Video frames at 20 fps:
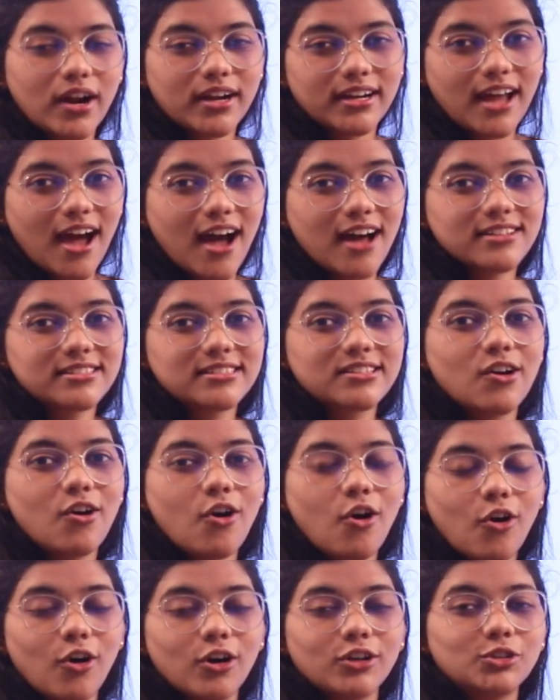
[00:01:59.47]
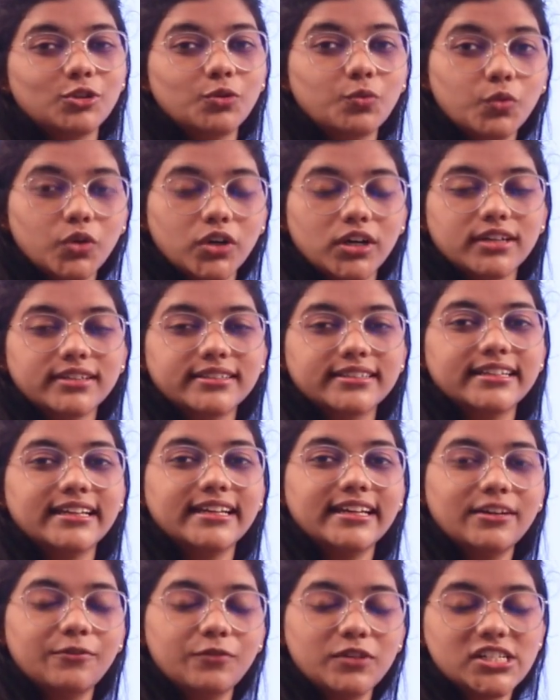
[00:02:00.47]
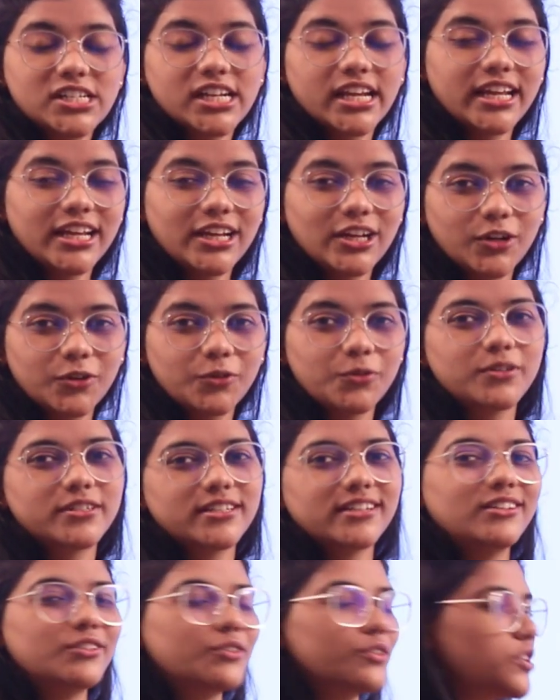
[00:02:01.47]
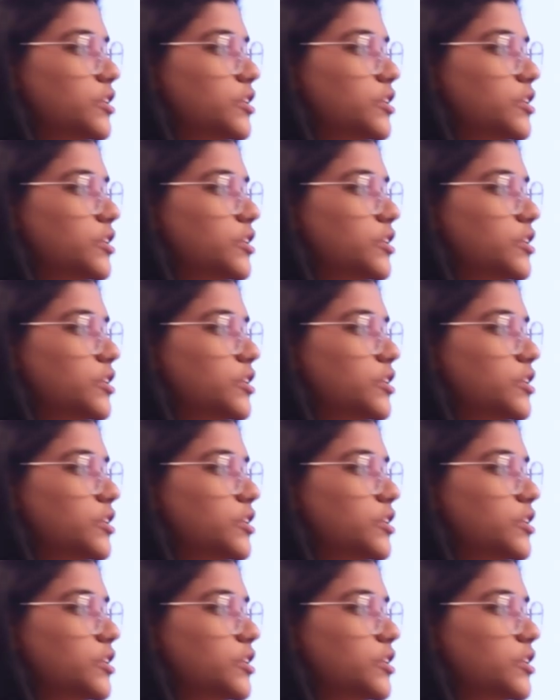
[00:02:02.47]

task or the work which includes into